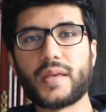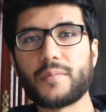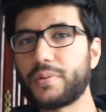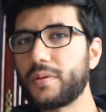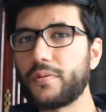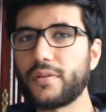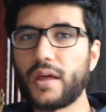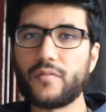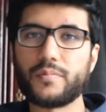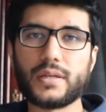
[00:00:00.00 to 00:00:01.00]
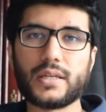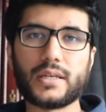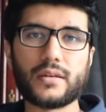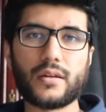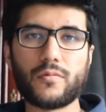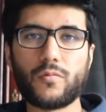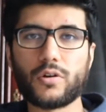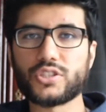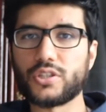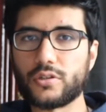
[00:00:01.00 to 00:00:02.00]
People that have been
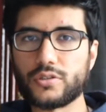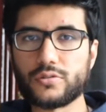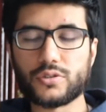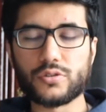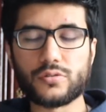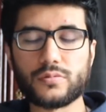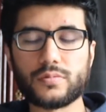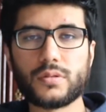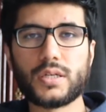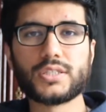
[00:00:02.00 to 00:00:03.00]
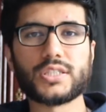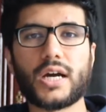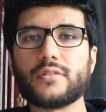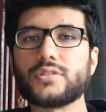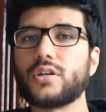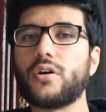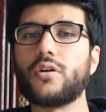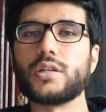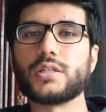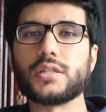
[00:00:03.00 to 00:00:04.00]
watching on YouTube, shout outs to
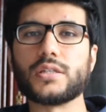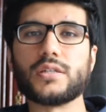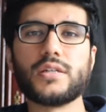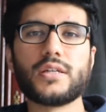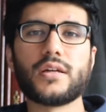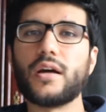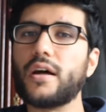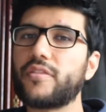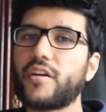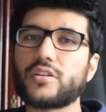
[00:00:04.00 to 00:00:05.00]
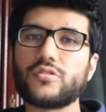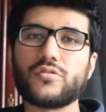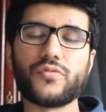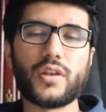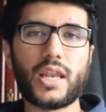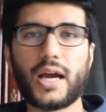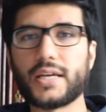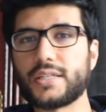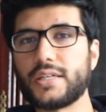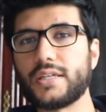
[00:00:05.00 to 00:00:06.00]
all of you. Thank you for
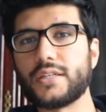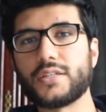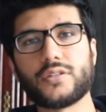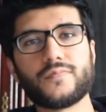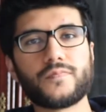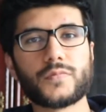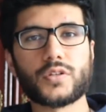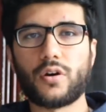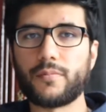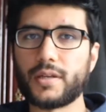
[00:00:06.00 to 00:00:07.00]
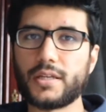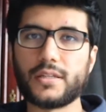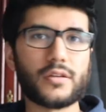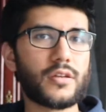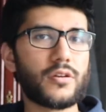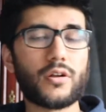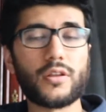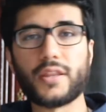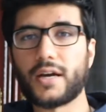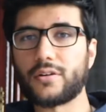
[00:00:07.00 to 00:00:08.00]
liking, commenting, and all
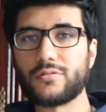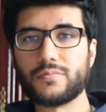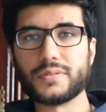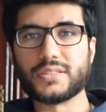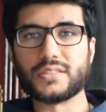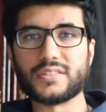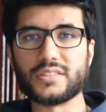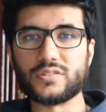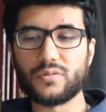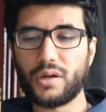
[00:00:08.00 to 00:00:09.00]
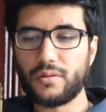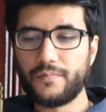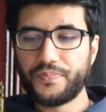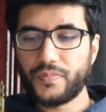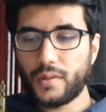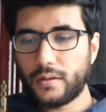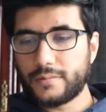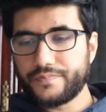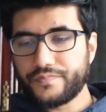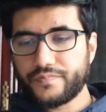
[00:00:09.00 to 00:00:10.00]
of that good business as well.
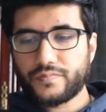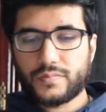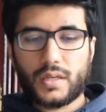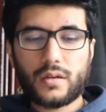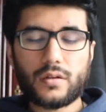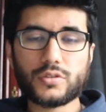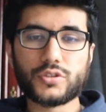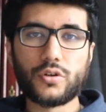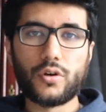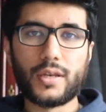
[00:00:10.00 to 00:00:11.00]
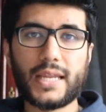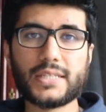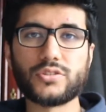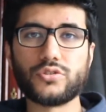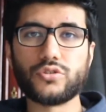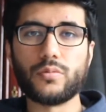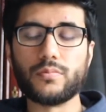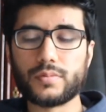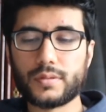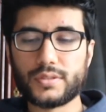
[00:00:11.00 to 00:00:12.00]
So let's
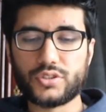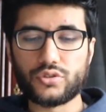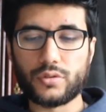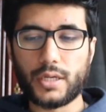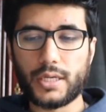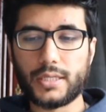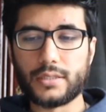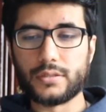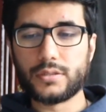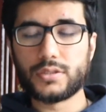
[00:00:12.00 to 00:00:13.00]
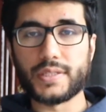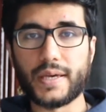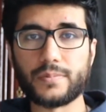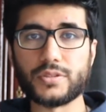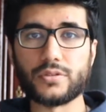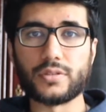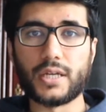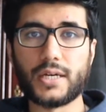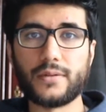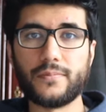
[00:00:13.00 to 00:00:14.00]
jump straight in to episode
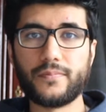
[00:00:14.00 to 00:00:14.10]
9.